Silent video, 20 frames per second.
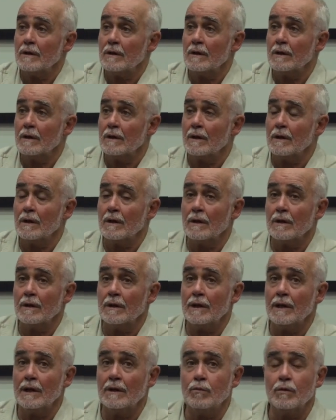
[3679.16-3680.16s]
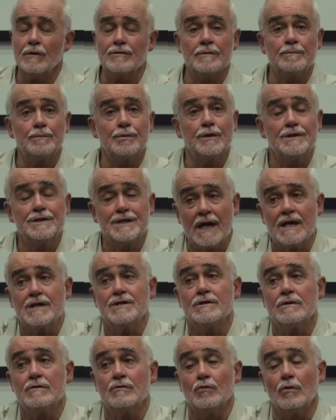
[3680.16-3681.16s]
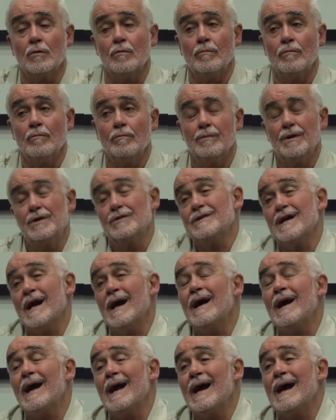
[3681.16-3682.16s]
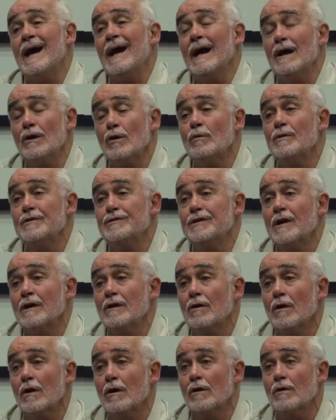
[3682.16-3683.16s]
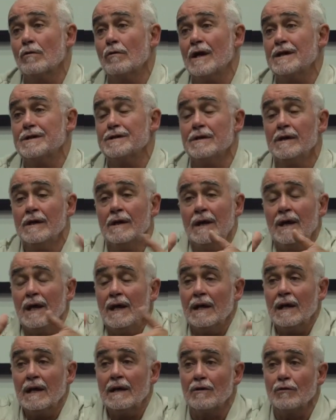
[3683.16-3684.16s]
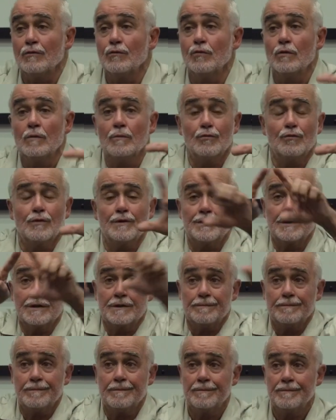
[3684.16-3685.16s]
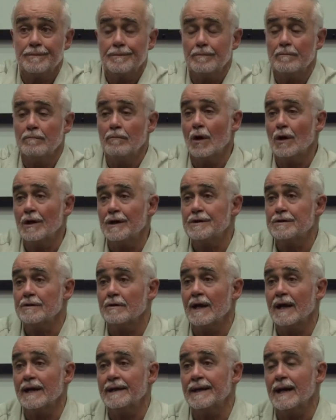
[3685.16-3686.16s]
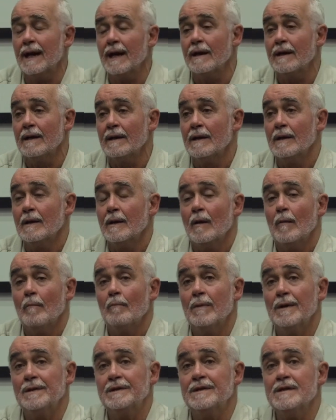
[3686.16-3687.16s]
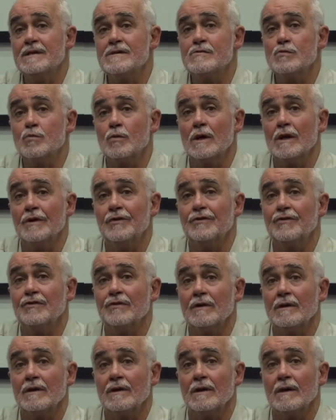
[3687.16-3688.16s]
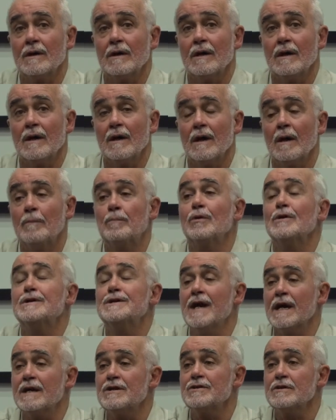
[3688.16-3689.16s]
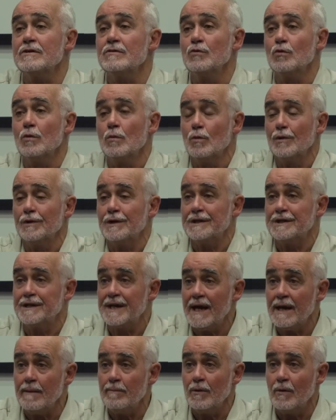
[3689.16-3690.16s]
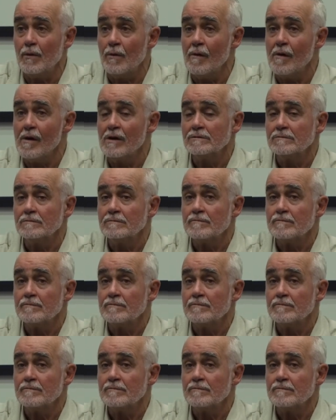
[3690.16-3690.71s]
it was a projection room, because I had always done color correction in little rooms with a monitor like that. But this was a projection room with a table,